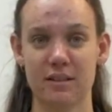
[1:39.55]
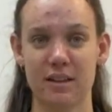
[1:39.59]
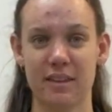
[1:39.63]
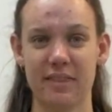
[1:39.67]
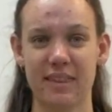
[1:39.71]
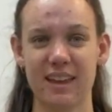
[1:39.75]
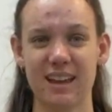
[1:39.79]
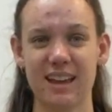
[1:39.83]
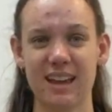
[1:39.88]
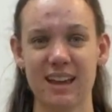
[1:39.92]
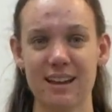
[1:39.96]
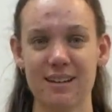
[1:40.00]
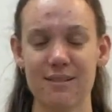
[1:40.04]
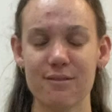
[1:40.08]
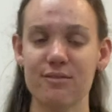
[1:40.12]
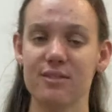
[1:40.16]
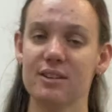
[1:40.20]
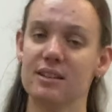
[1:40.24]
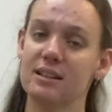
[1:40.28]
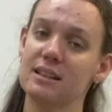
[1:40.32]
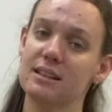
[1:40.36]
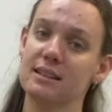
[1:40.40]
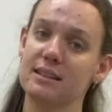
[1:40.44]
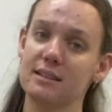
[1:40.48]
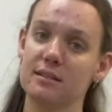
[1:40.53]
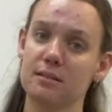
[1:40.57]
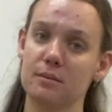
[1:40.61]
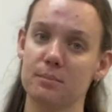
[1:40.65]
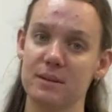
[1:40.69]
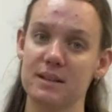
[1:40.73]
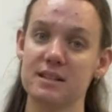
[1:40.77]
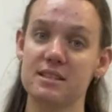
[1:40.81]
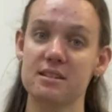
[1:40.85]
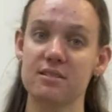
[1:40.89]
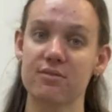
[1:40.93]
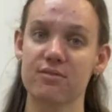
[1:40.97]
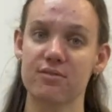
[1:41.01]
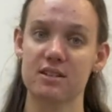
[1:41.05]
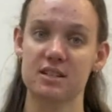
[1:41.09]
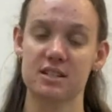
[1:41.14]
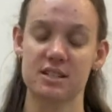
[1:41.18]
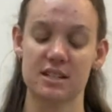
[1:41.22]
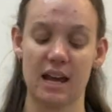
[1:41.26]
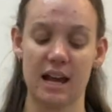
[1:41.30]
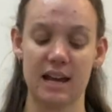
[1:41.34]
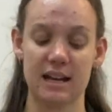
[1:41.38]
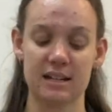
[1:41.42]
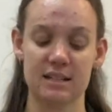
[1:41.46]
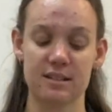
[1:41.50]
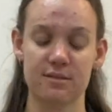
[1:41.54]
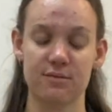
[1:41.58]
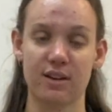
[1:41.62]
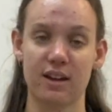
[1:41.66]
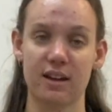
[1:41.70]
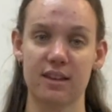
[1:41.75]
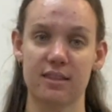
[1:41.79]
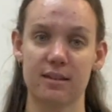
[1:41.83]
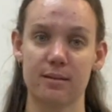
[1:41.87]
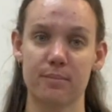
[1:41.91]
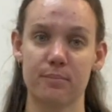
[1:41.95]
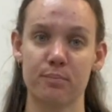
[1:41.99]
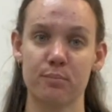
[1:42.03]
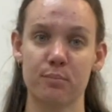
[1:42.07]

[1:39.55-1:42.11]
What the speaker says: And they can feel a little bit different to activate them,